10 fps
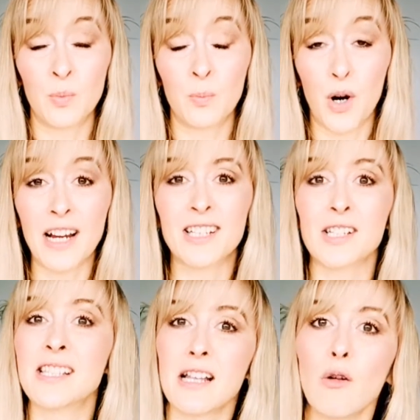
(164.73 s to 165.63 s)

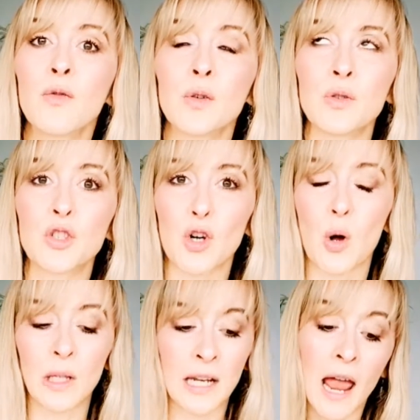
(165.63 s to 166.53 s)
practice
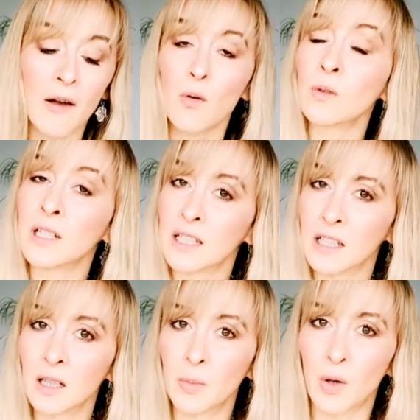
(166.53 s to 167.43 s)
self-control and have only a
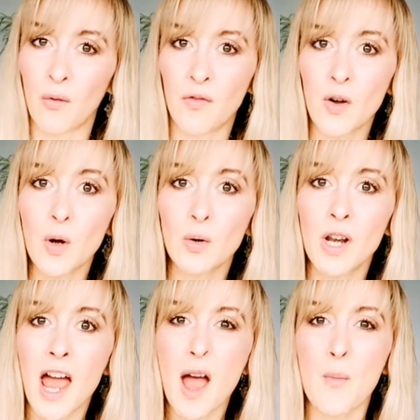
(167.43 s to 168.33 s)
little bit of food,
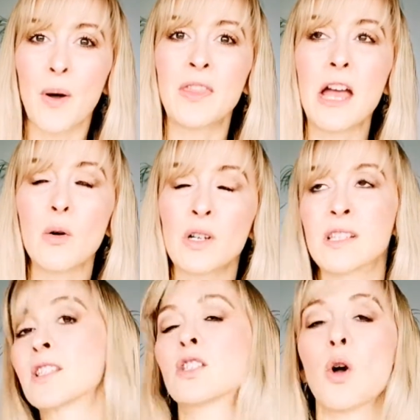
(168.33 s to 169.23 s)
but that
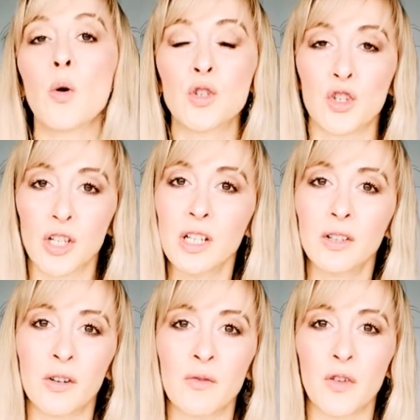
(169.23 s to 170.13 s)
was so
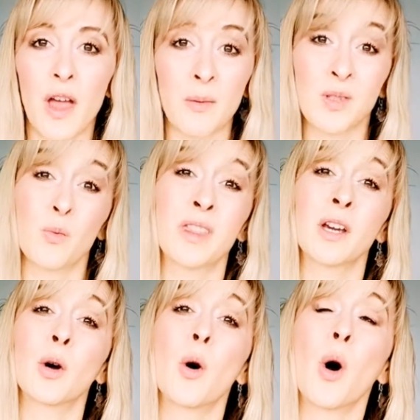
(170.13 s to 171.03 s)
triggering for them. So when
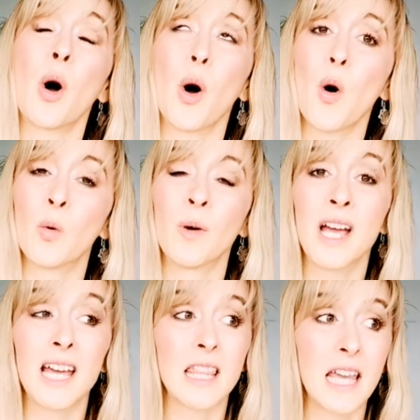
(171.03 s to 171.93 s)
they go home,
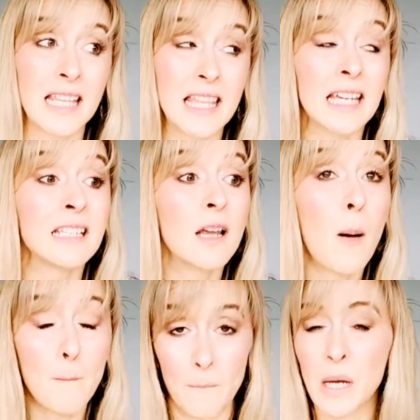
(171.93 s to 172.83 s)
they then
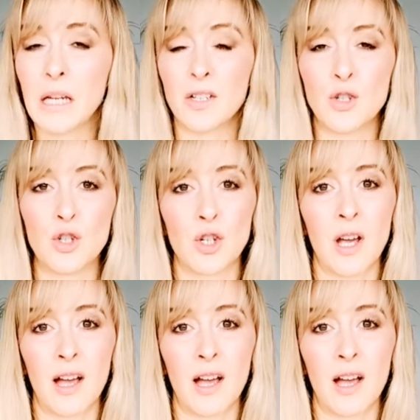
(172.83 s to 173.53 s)
binge